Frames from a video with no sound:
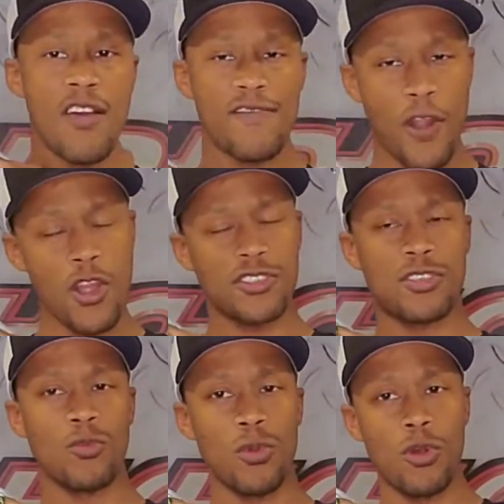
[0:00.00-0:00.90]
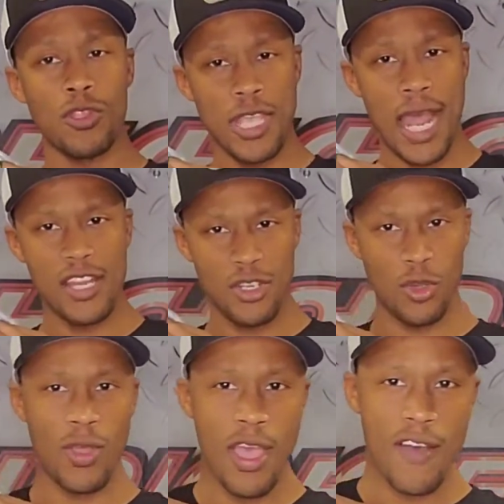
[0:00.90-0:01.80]
First rule you gotta
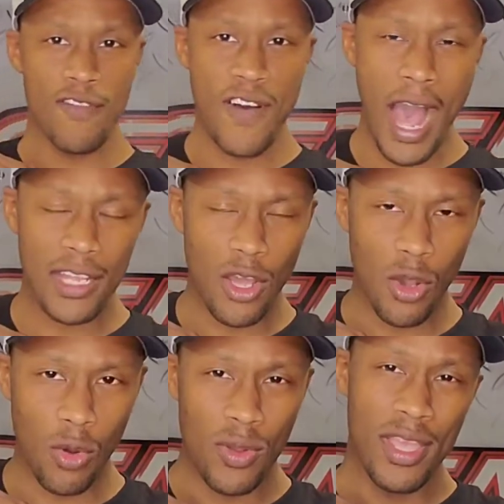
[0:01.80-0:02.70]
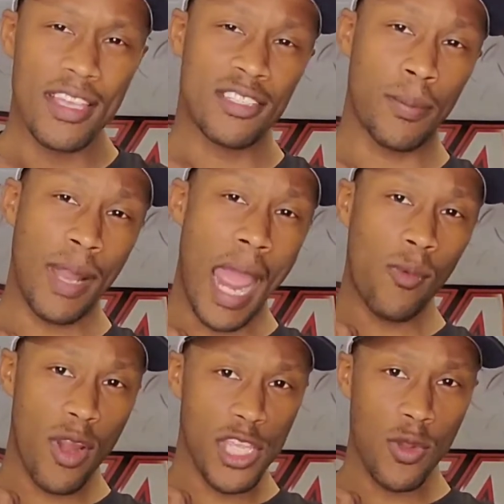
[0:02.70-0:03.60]
do, follow Sublime
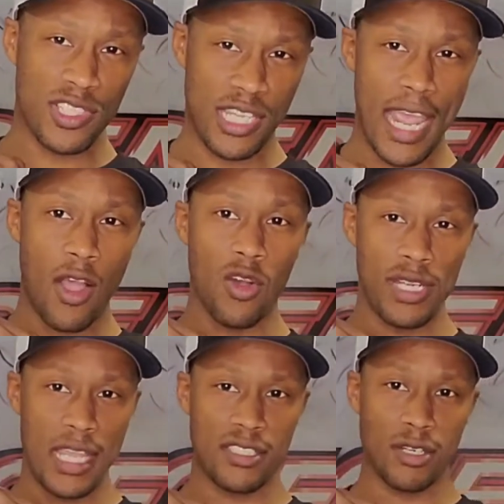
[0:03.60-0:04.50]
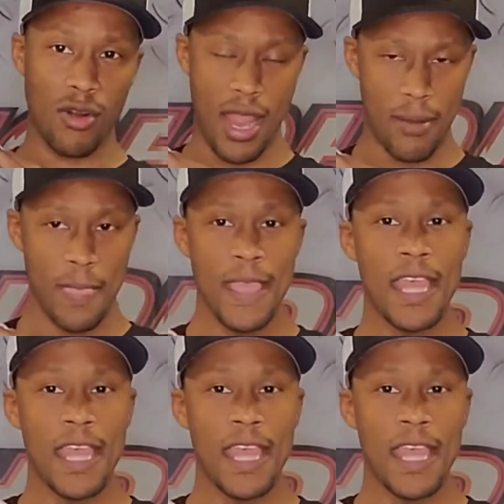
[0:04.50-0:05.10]
Wear USA on Instagram.